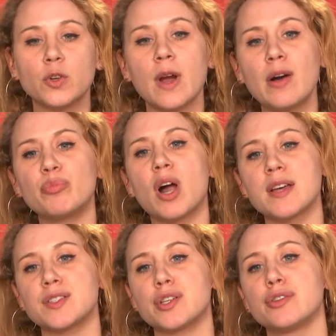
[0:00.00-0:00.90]
Crown
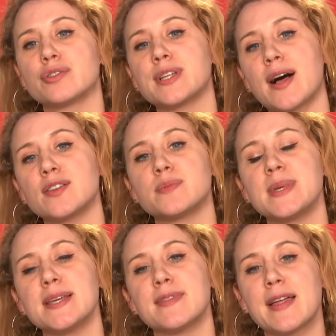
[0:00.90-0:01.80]
Prosecutor tells
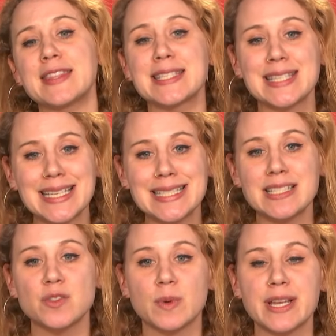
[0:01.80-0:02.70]
me that the
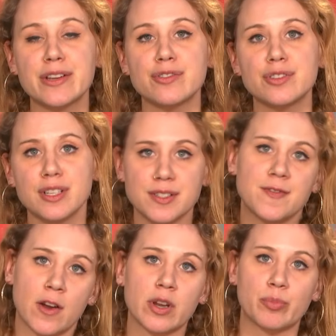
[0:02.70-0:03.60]
sentence range is
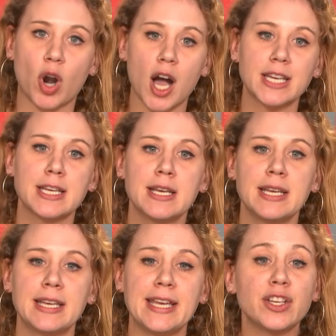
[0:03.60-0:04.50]
very broad.
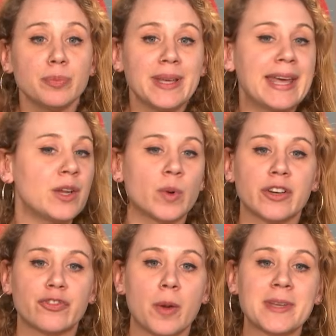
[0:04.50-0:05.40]
It could be anywhere
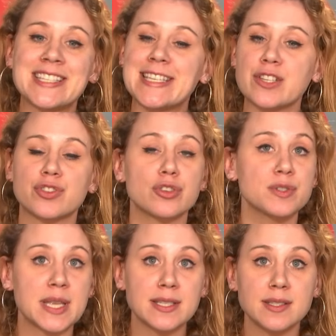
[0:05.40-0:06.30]
from conditional
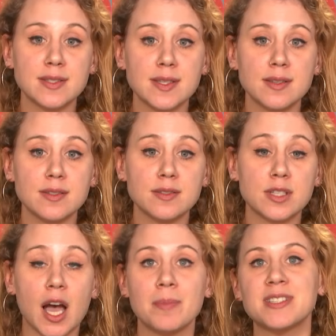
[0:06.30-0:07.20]
sentences
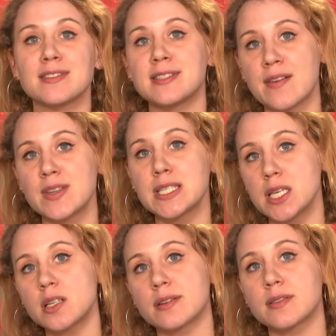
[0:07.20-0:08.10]
to up to 7
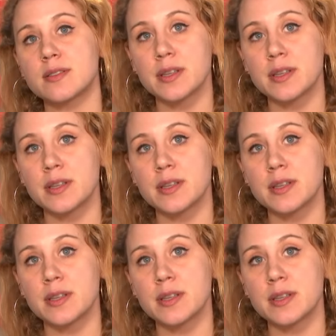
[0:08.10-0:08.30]
years